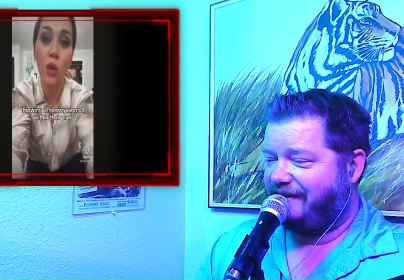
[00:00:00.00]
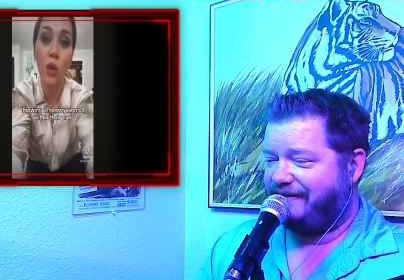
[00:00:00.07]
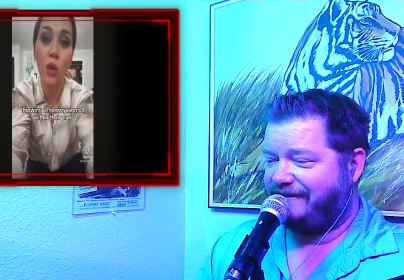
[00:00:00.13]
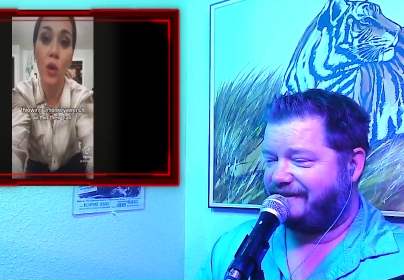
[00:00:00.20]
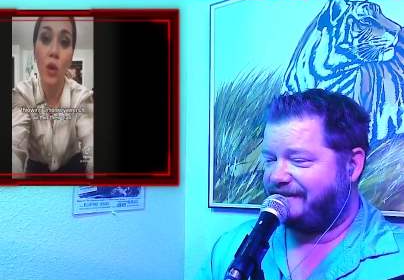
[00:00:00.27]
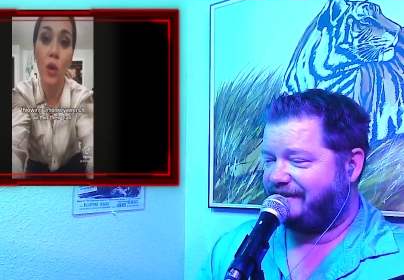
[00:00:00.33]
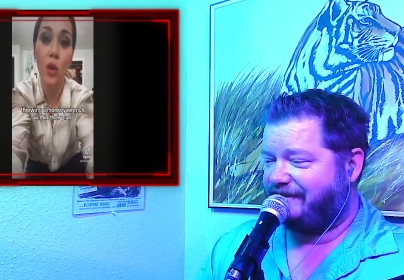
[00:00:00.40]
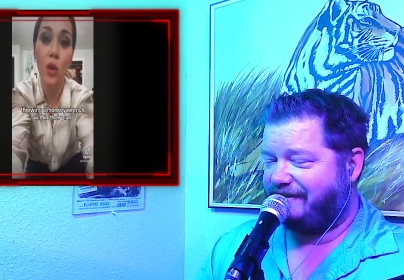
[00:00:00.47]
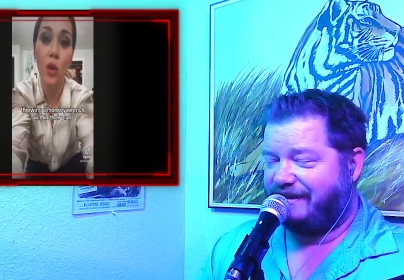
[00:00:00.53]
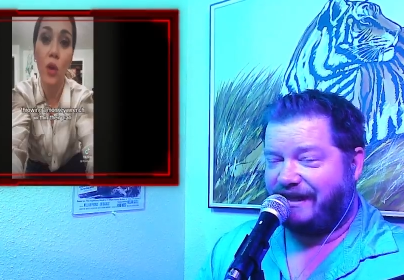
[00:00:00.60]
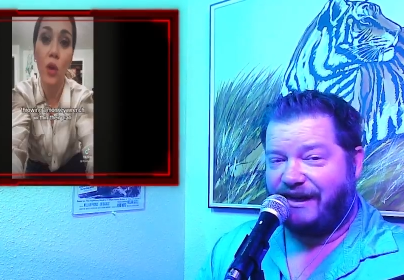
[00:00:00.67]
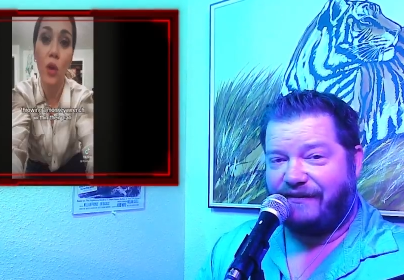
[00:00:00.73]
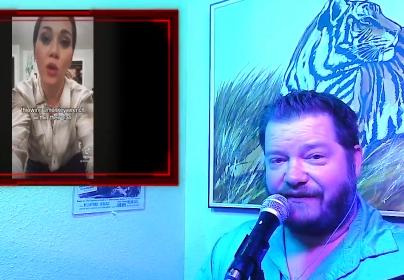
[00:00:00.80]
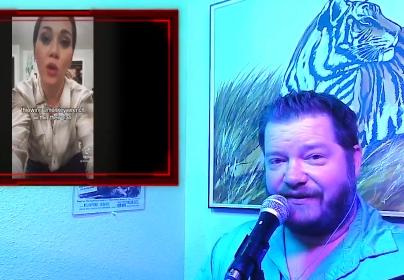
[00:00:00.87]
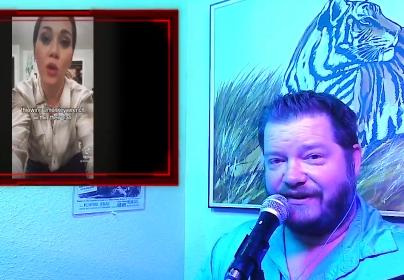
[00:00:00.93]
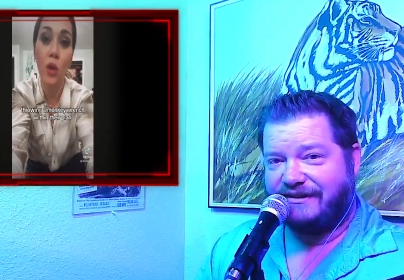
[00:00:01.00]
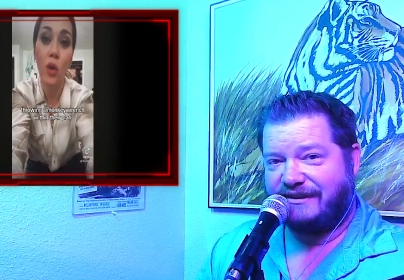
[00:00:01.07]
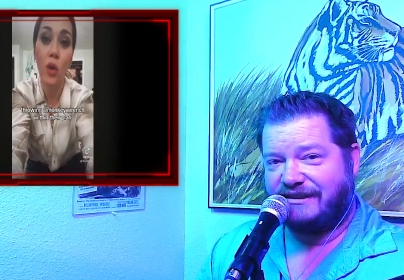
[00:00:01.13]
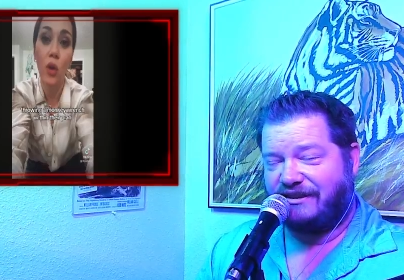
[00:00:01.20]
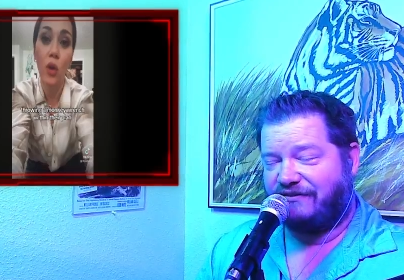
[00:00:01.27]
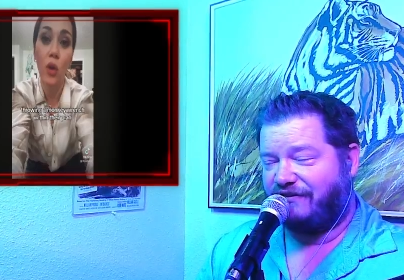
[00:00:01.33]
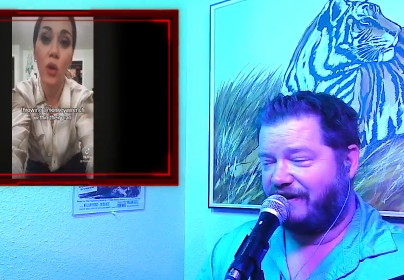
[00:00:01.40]
Speaker 1: was so dumb,
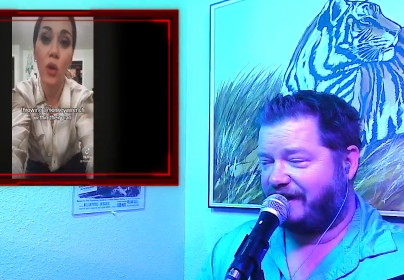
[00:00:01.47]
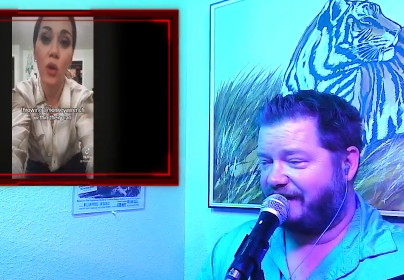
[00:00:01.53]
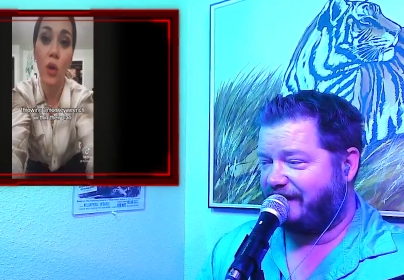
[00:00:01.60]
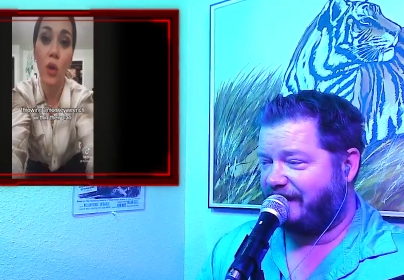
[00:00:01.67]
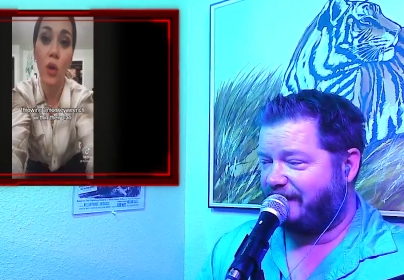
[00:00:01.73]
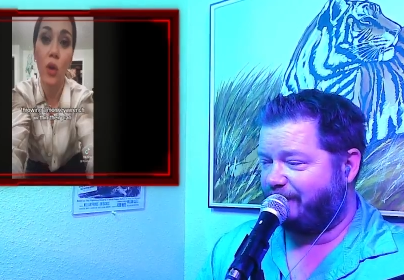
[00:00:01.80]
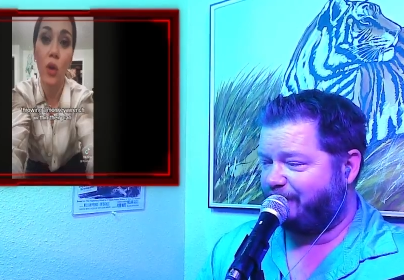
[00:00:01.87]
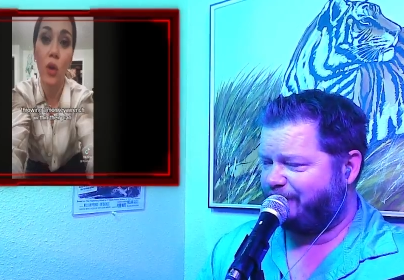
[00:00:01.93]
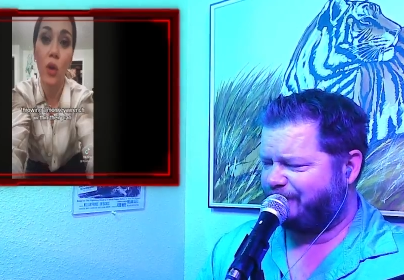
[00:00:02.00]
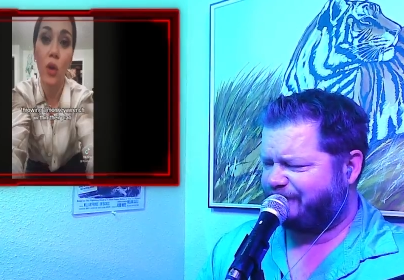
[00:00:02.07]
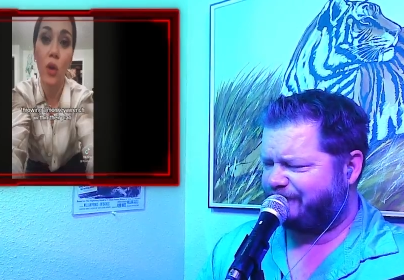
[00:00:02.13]
so freaking dumb.